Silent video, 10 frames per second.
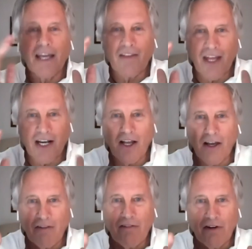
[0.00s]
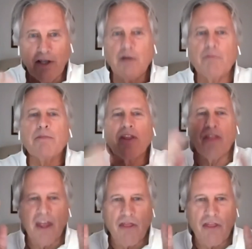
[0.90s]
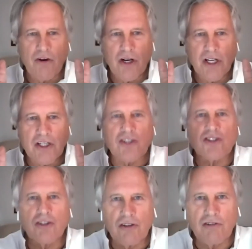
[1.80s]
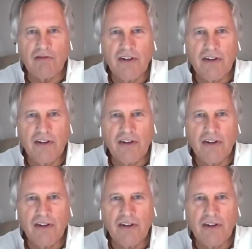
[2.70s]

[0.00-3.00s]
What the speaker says: and then love, but then thirdly to serve.